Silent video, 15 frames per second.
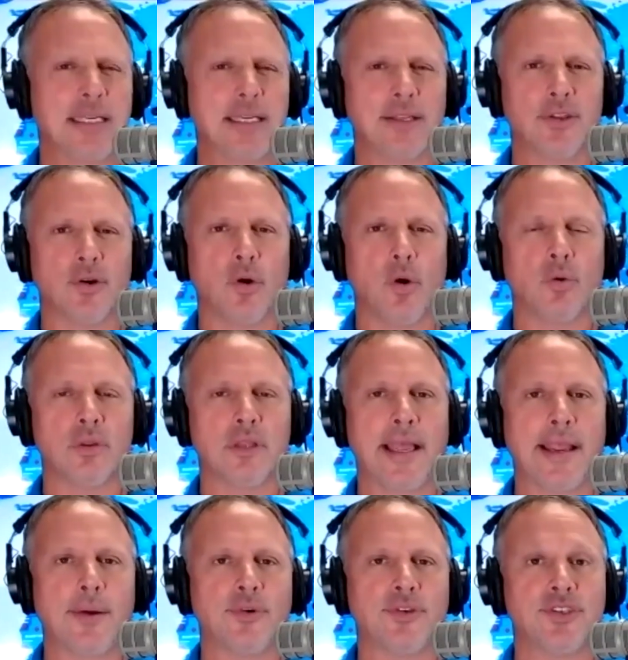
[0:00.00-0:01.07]
in their own
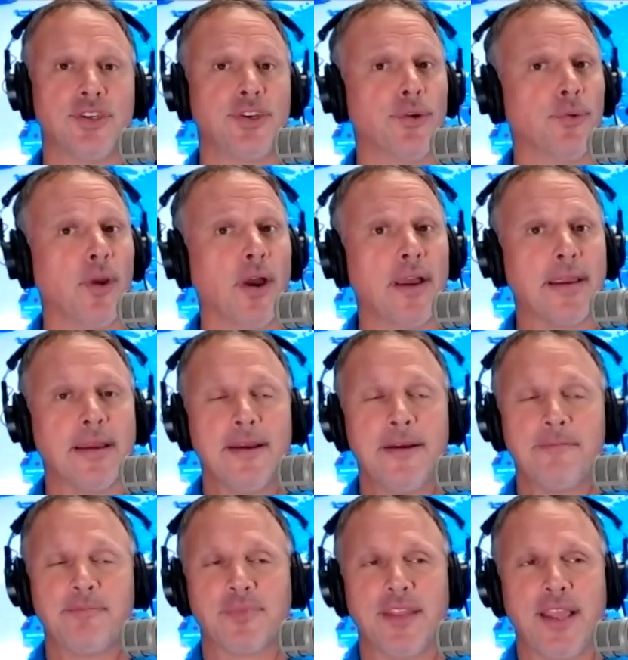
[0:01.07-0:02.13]
language. And you're right,
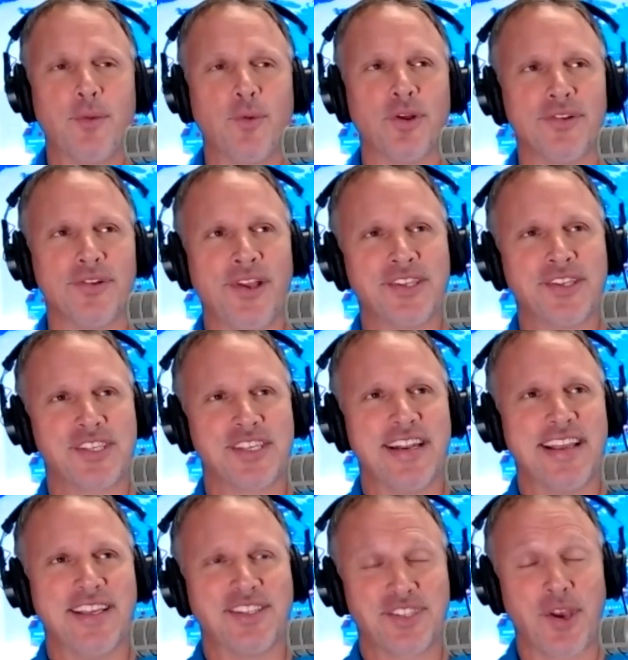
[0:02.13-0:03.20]
they will listen.
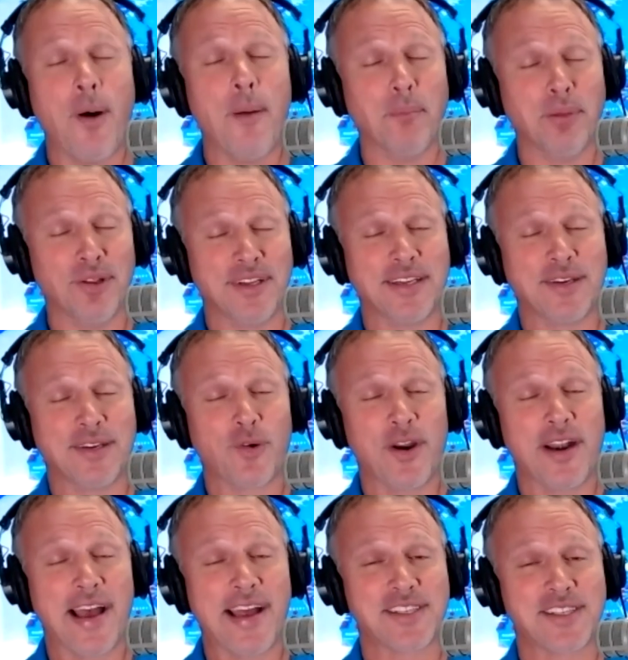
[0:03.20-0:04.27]
It's humbling,
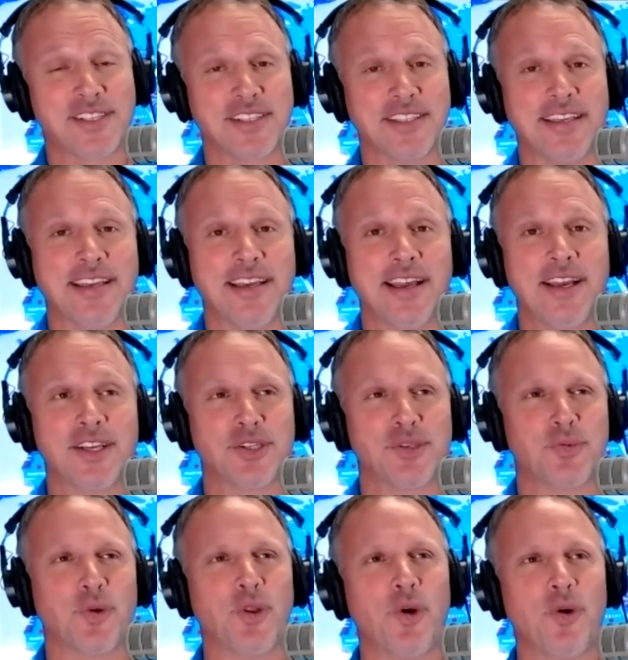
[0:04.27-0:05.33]
quite honestly, because
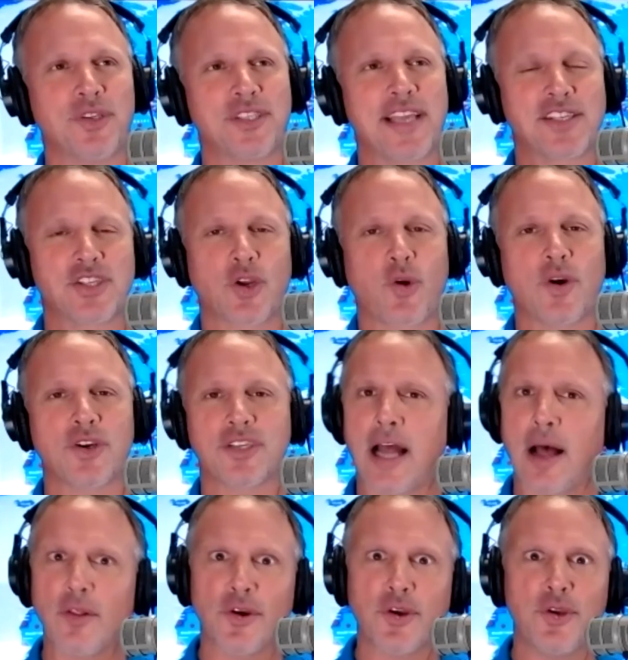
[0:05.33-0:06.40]
we'll always ask the question,
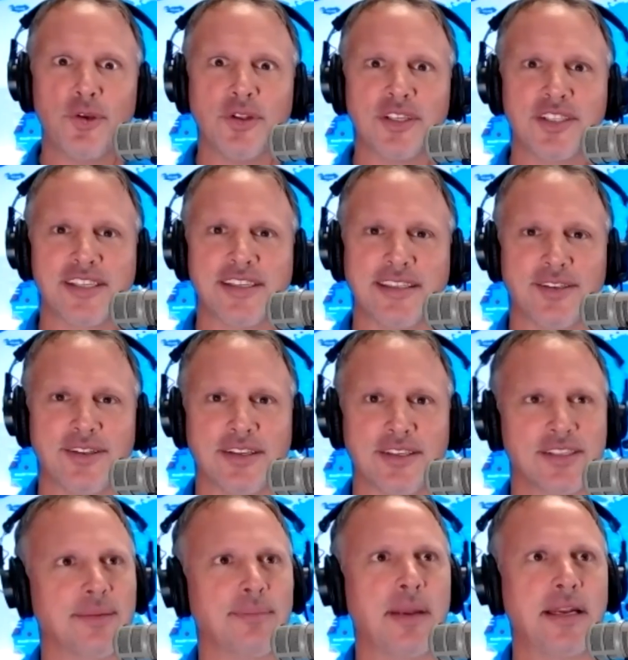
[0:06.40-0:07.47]
how long are you listening to
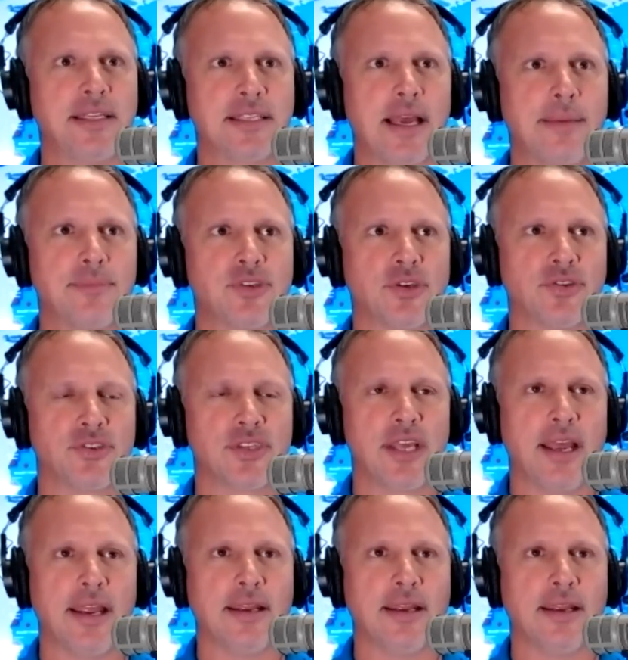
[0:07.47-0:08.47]
this? And many times they'll say,